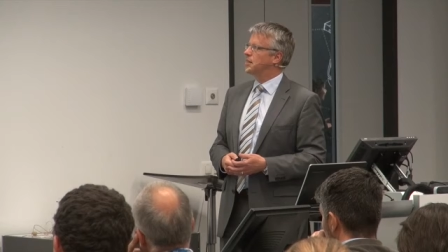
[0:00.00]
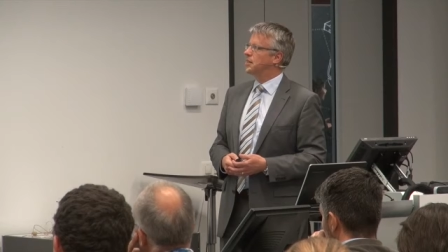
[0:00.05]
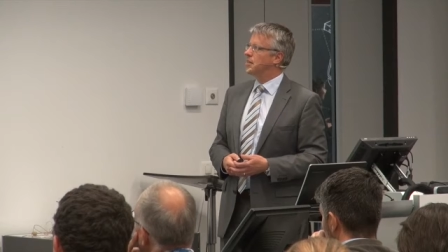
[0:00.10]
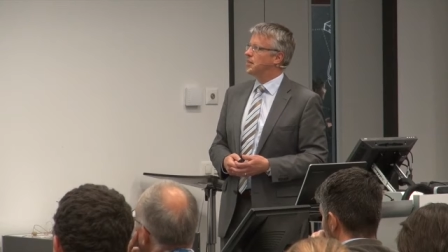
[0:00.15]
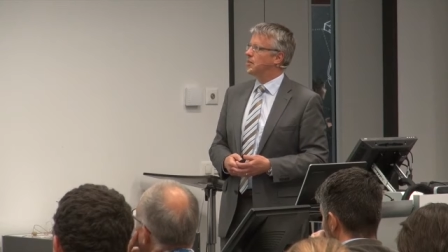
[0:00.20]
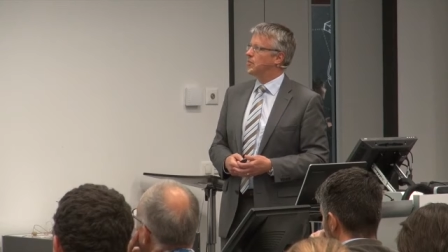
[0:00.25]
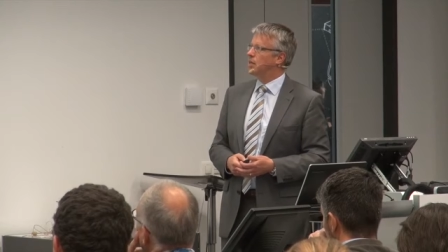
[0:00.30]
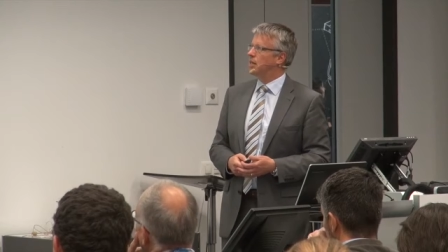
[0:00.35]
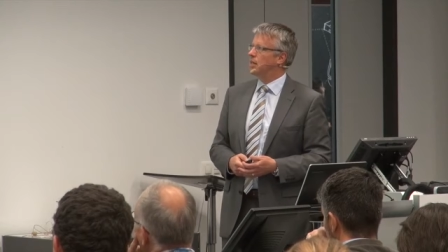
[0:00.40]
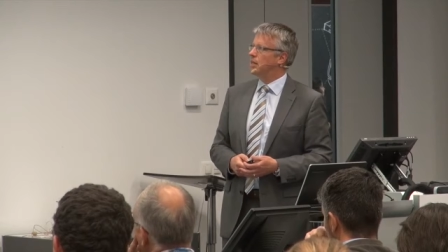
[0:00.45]

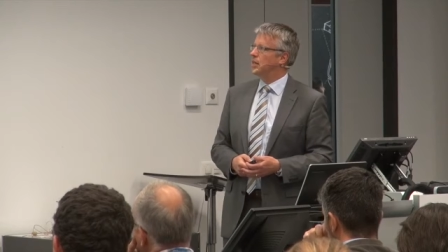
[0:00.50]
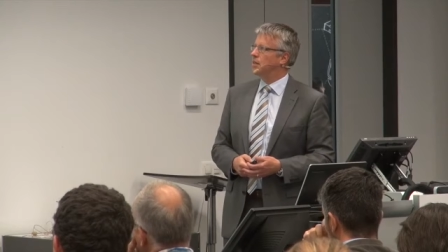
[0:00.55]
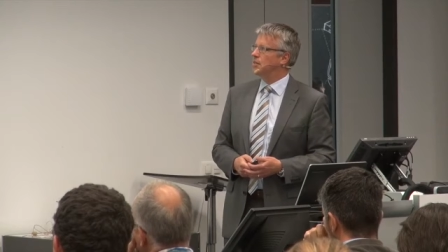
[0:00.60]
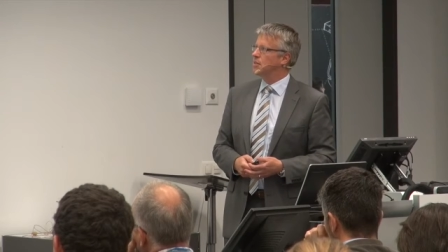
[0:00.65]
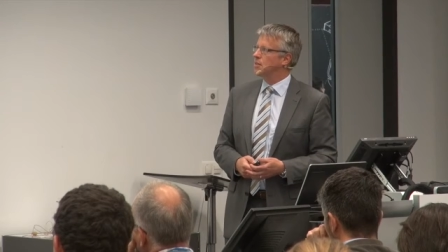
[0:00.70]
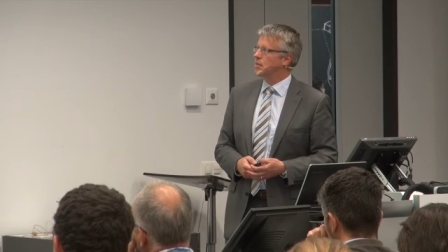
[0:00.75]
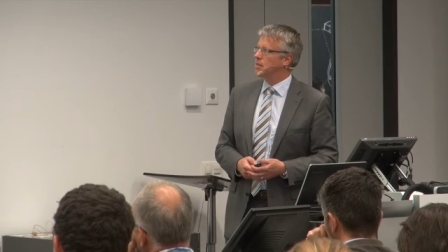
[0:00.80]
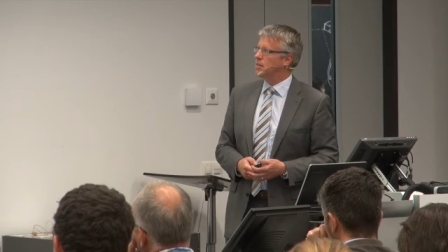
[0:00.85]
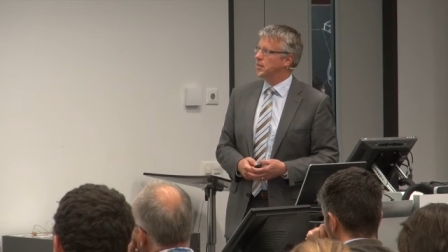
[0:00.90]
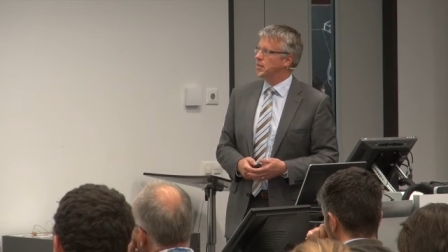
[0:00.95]

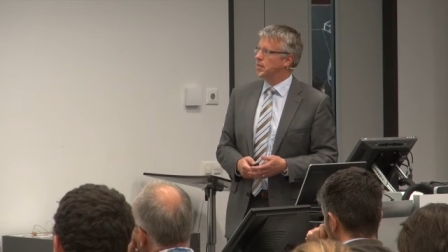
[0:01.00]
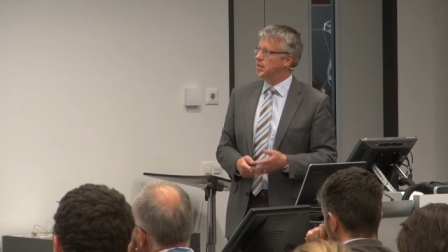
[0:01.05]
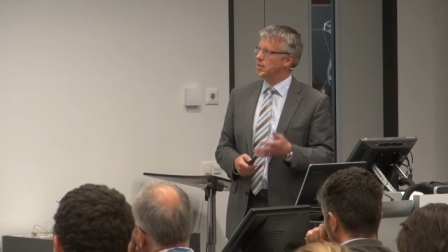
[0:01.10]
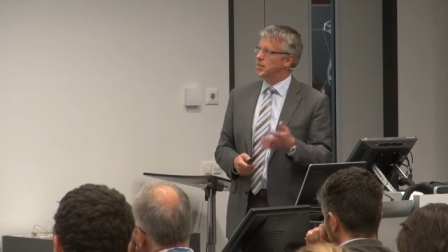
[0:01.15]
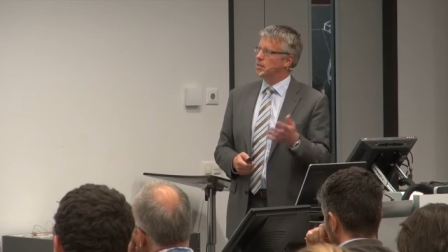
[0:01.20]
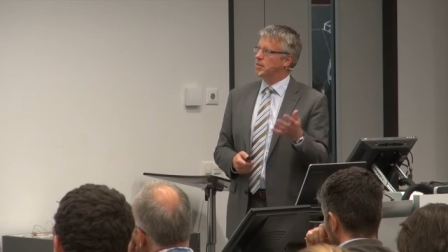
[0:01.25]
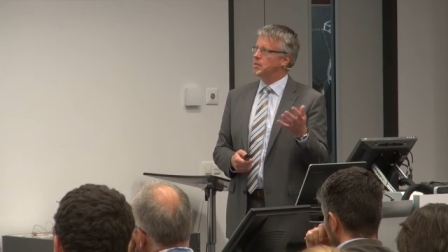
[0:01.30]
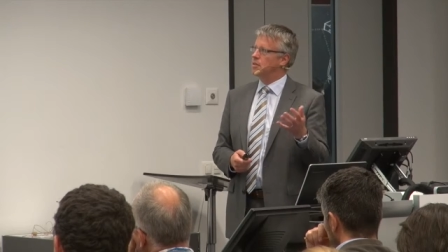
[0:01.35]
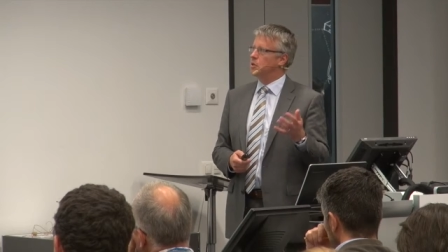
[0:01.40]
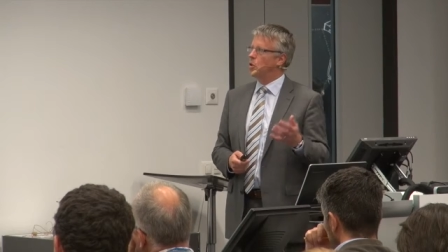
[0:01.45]

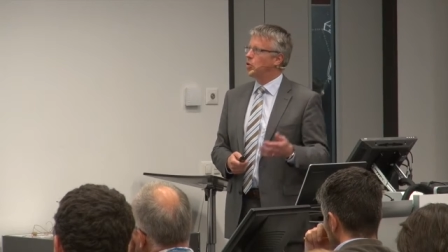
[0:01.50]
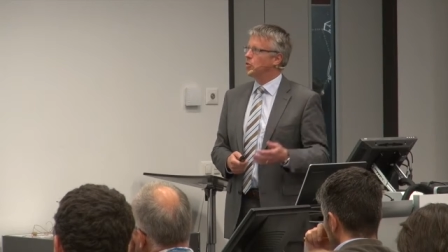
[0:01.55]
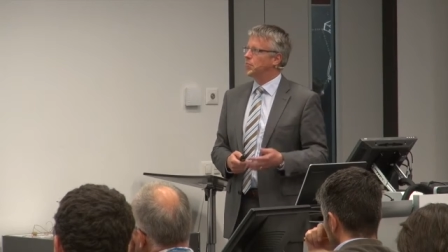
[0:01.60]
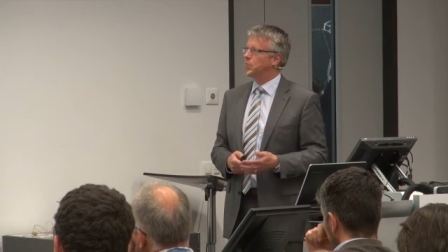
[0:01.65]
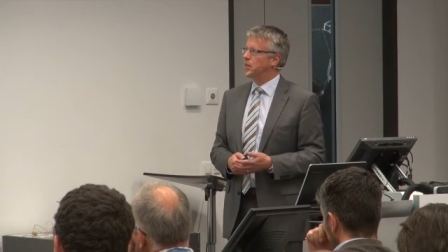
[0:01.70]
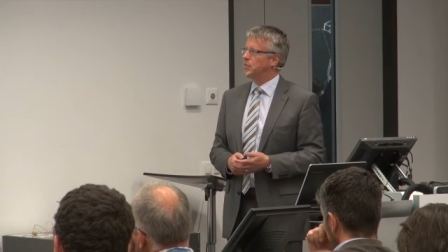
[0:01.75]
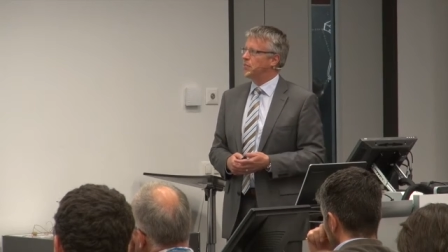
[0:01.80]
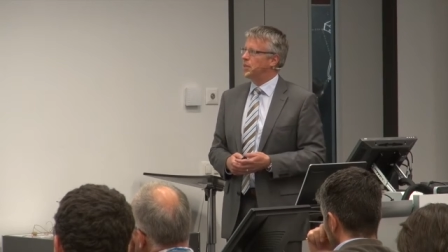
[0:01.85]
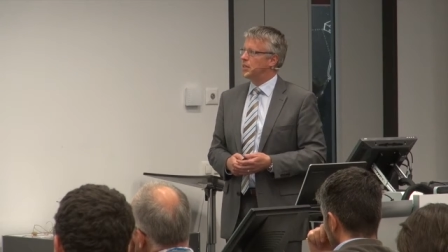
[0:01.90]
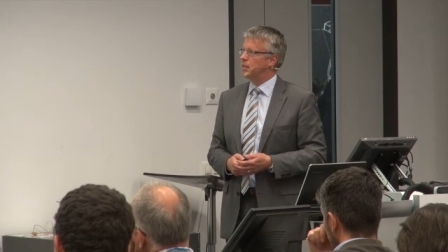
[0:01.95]
the
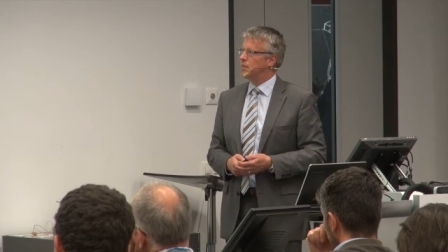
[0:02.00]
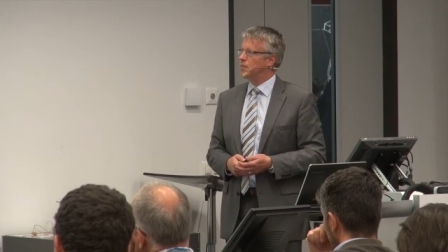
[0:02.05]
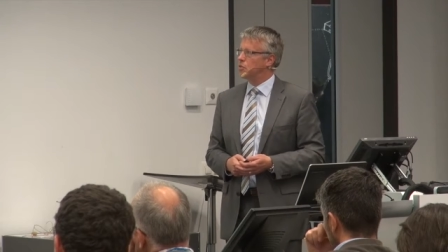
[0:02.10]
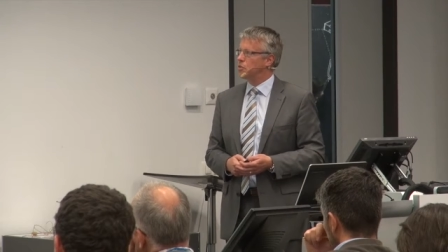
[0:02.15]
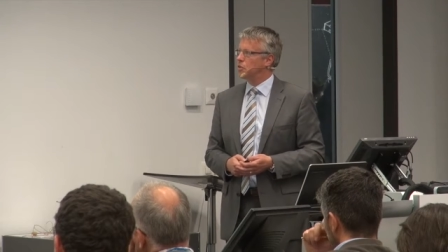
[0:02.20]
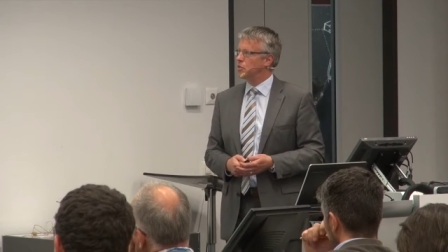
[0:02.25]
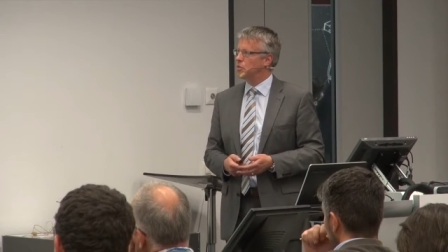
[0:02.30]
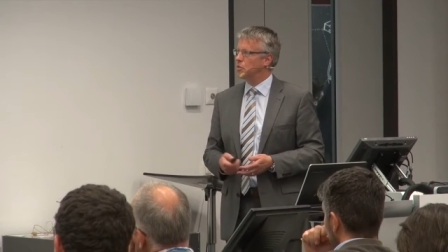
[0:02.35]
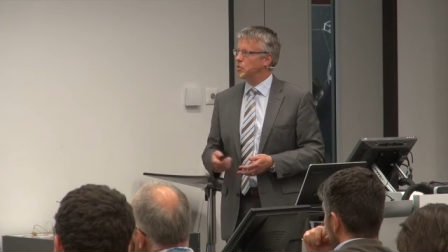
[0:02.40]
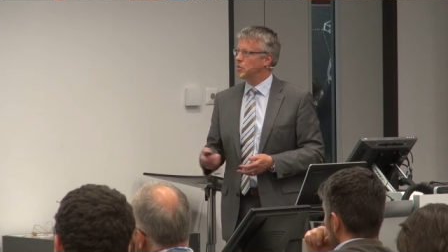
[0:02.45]
roadmap where they
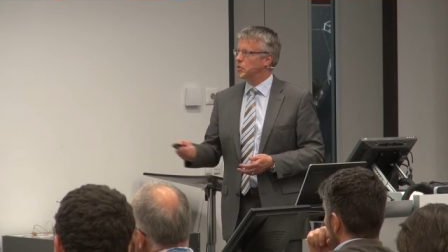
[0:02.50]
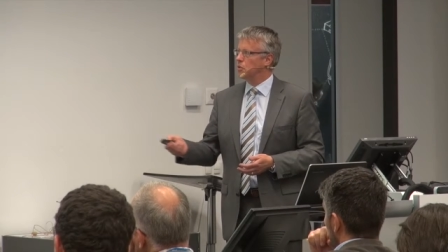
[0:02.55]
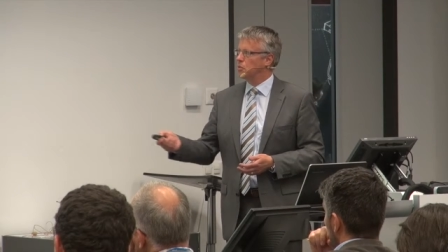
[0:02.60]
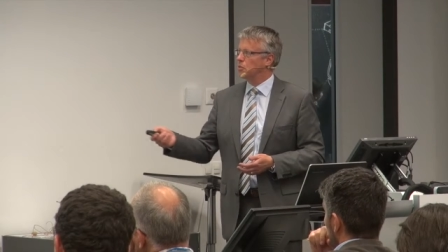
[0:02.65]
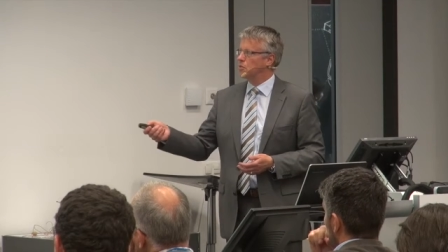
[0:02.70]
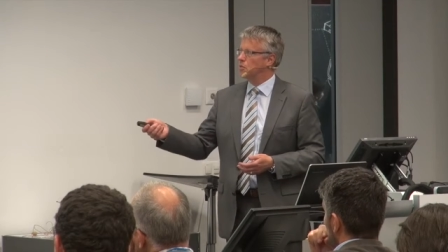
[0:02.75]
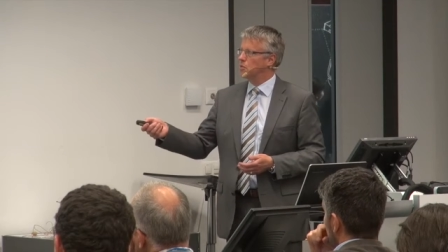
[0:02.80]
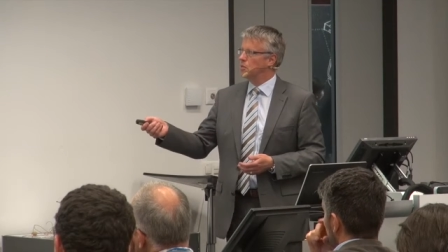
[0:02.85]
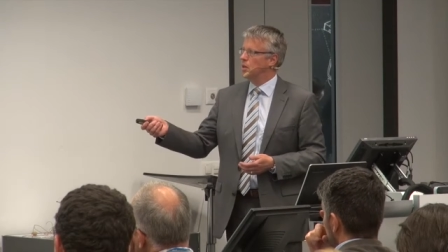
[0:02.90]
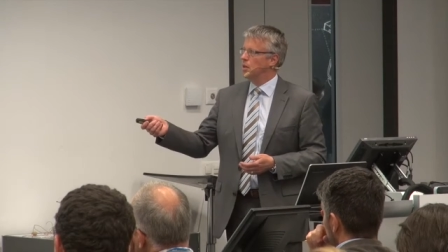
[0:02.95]
want to
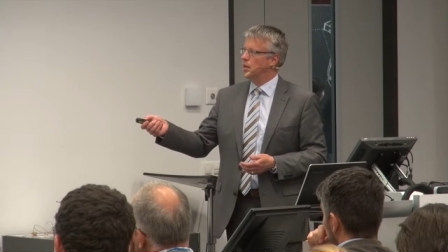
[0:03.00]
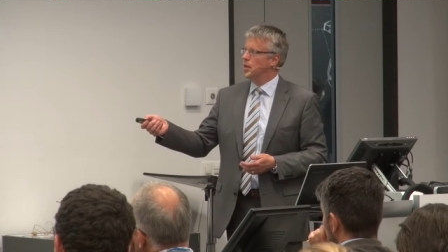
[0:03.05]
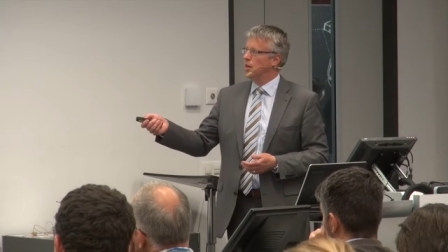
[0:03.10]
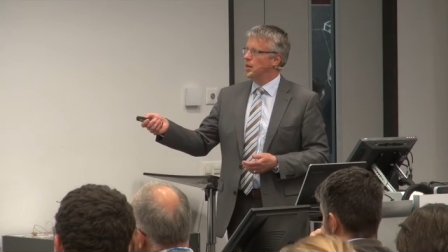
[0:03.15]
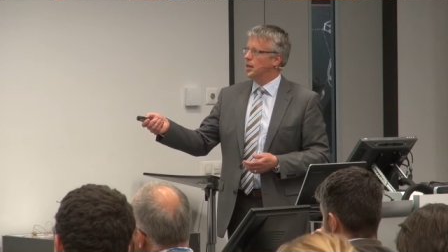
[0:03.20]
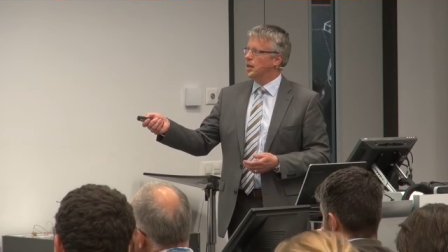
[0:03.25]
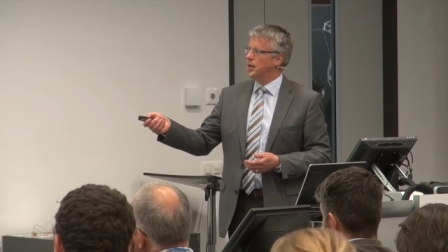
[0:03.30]
go to.